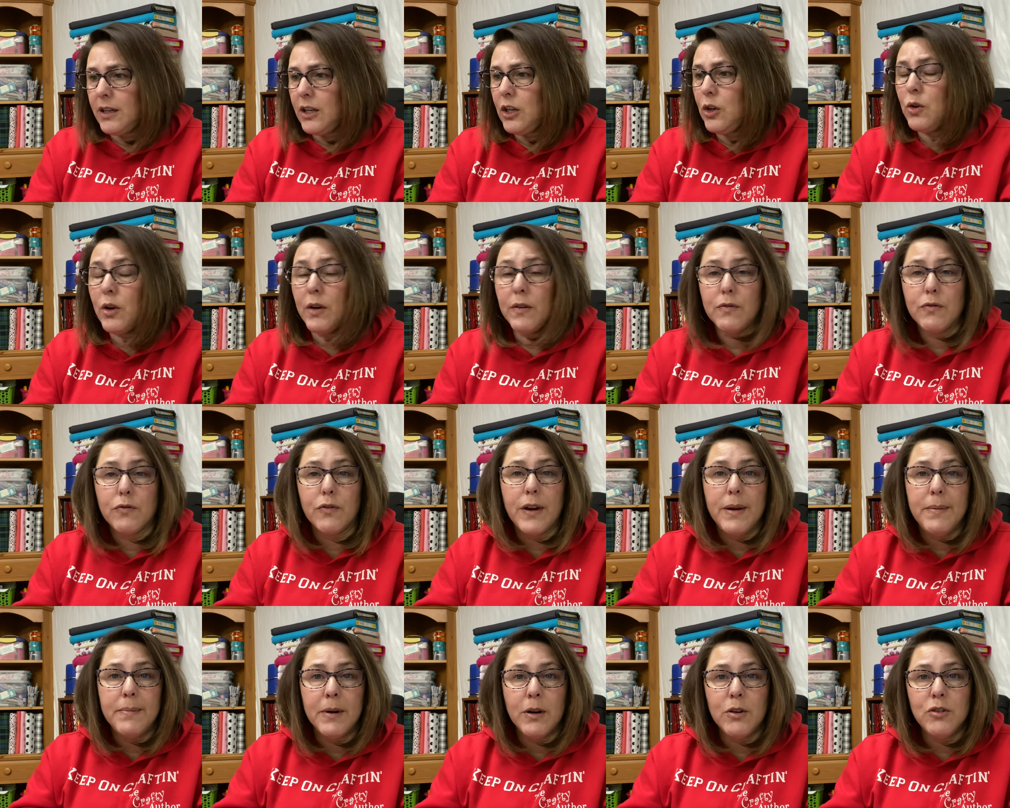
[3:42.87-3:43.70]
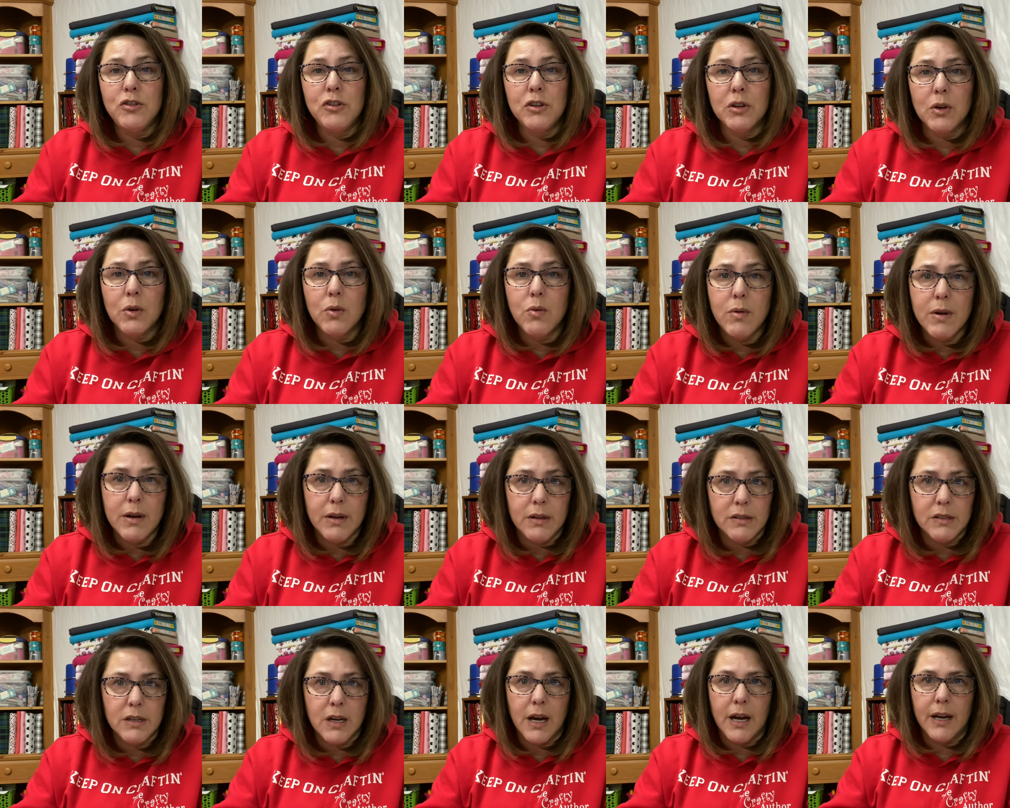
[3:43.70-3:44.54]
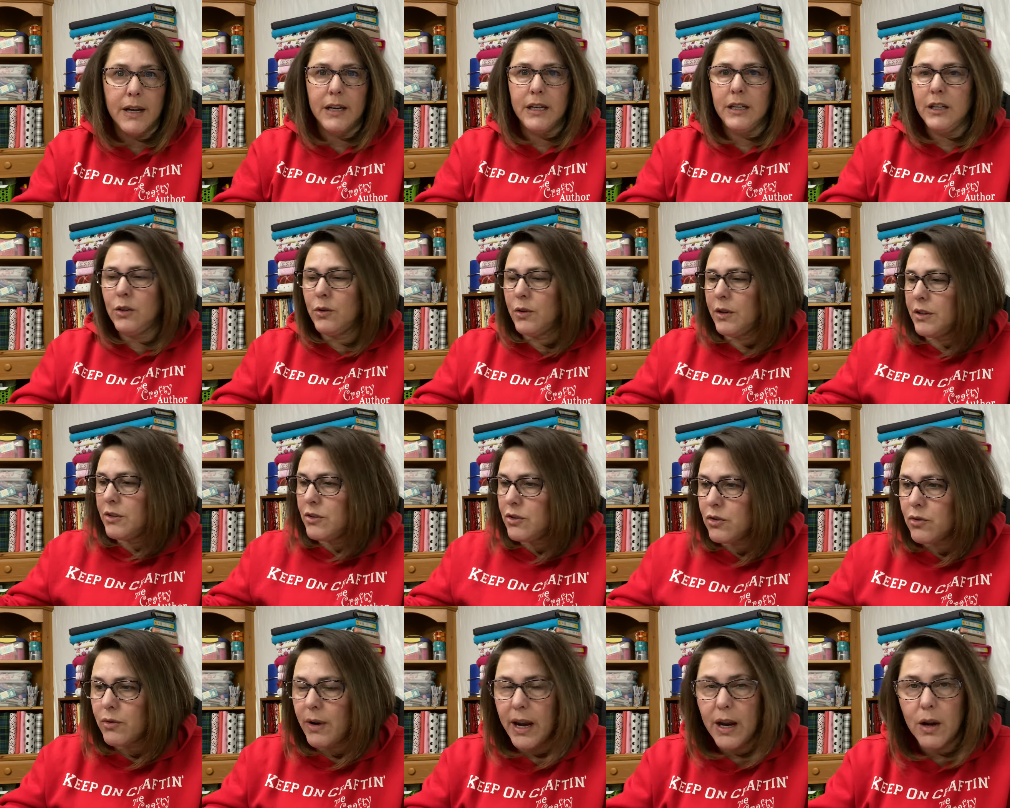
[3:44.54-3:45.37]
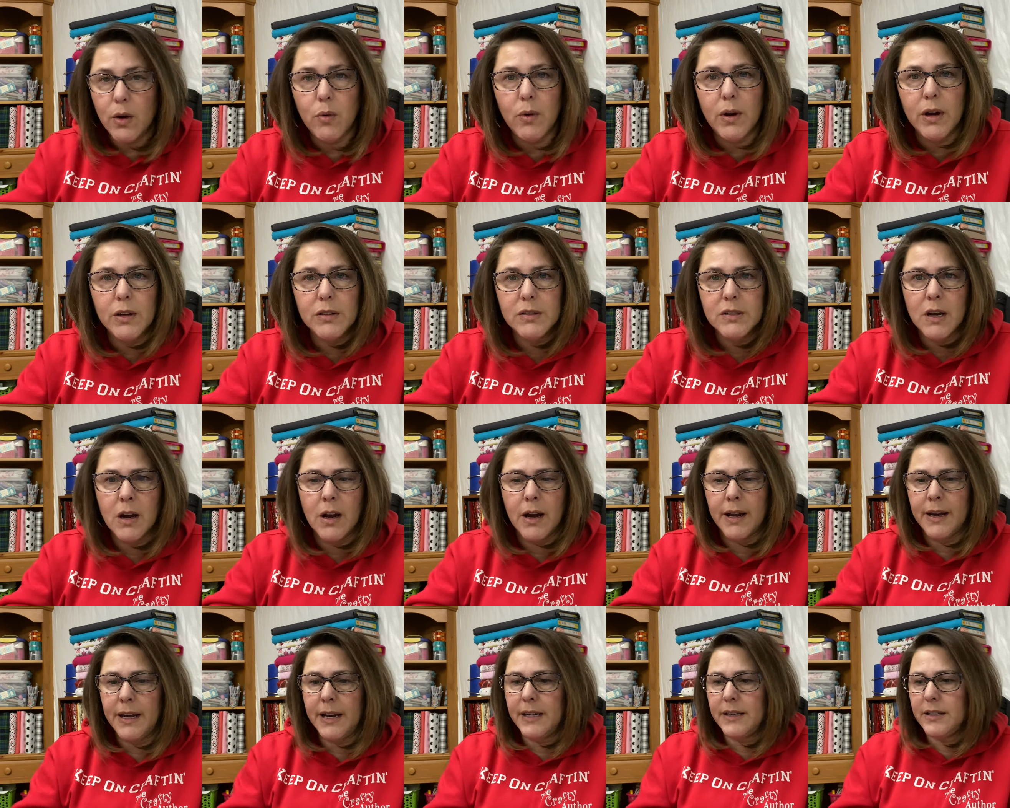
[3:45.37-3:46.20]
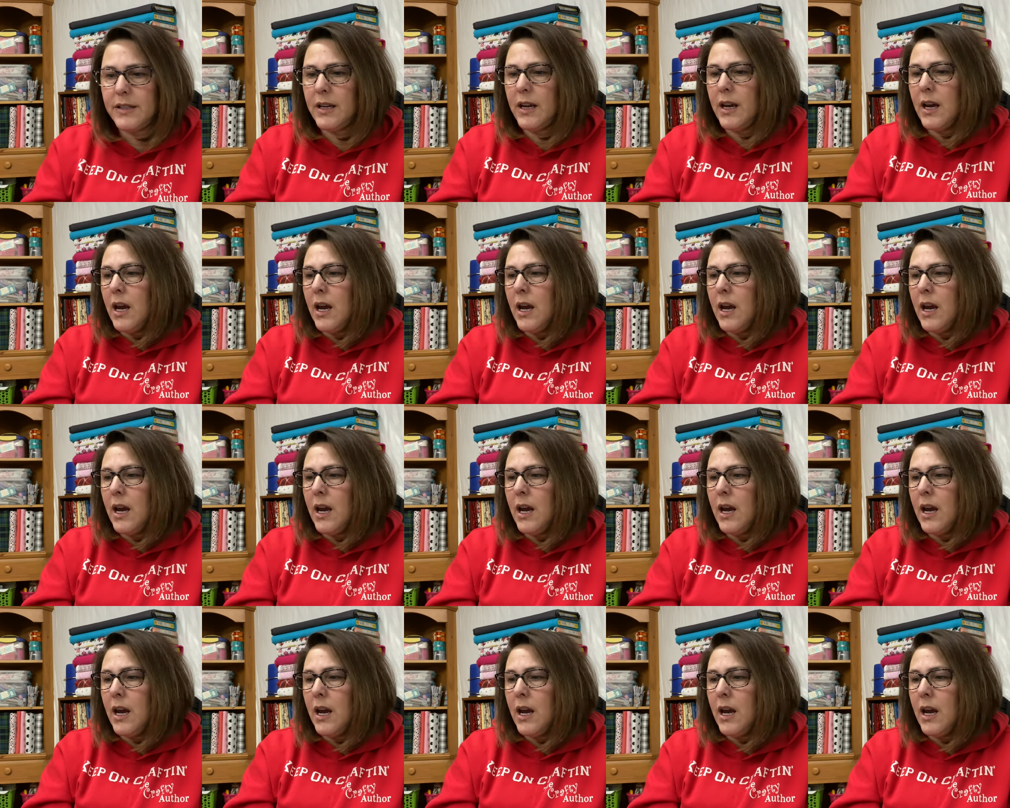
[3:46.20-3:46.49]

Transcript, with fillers: You can free motion quilt on it. You can straight quilt on it.